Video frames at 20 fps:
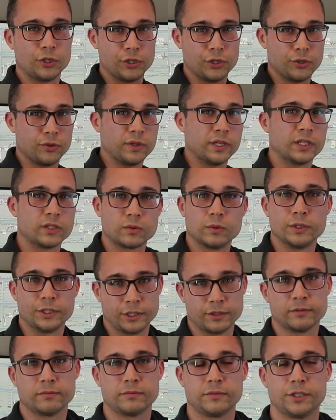and you do this, well,
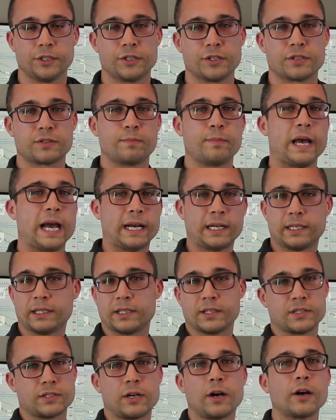you're just back at
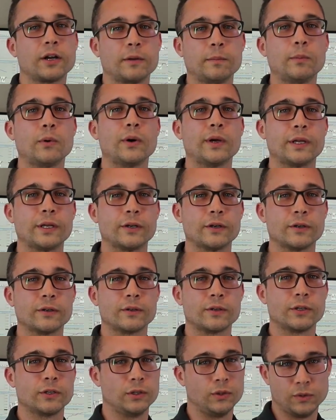the starting point.
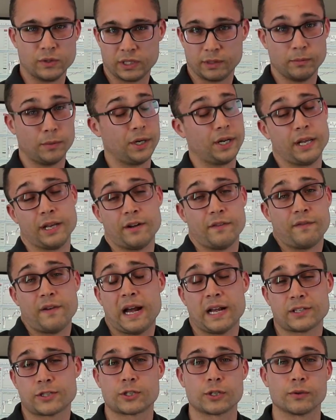You're losing money at a
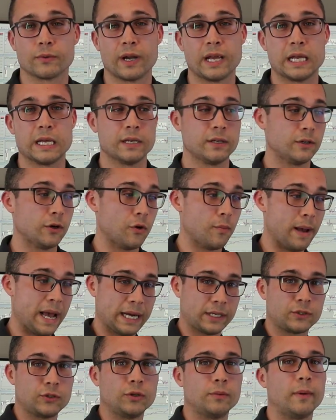faster rate. Go
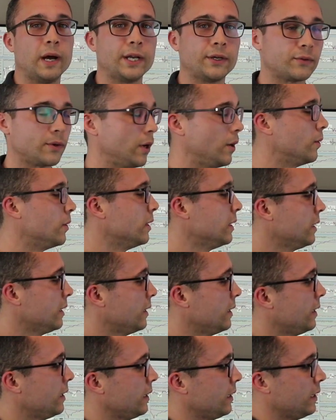back to a micro.
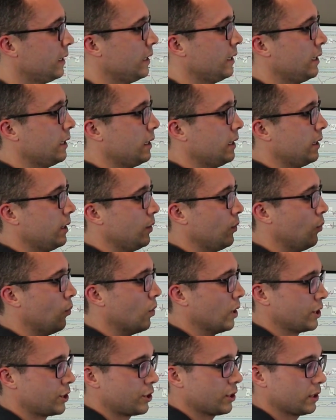
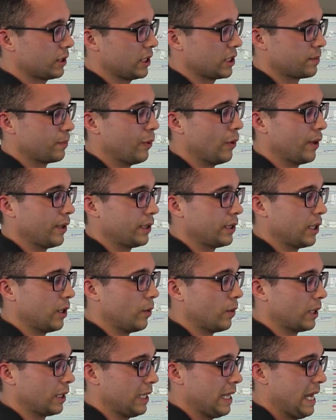Once you're at this point, though,
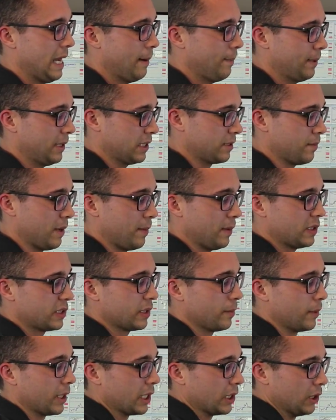what'll happen is maybe
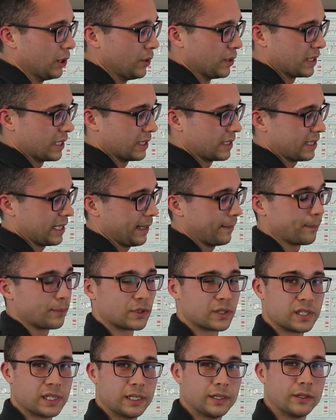somebody loses
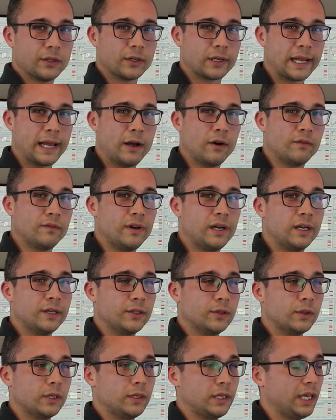10% of their account
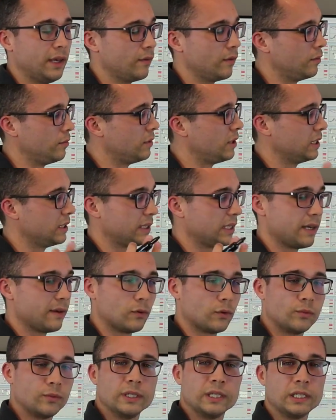value in a given month. They have
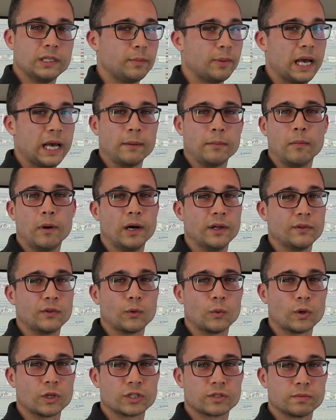a really bad month,
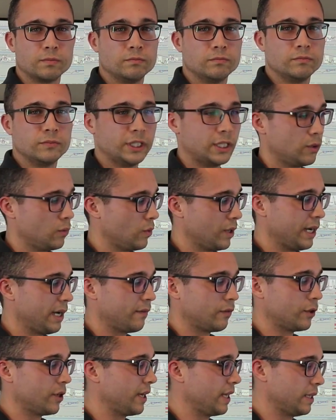worse,
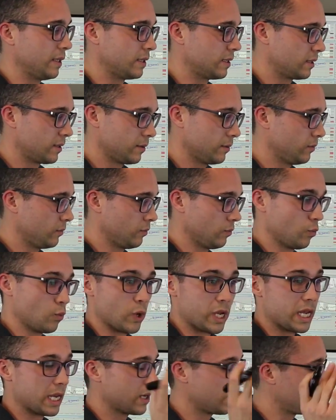whatever it is,
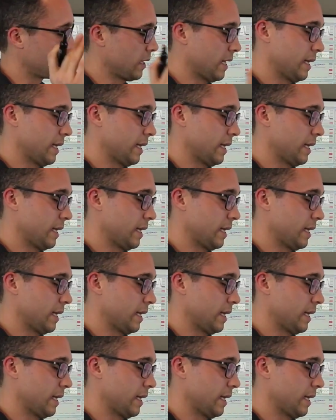week,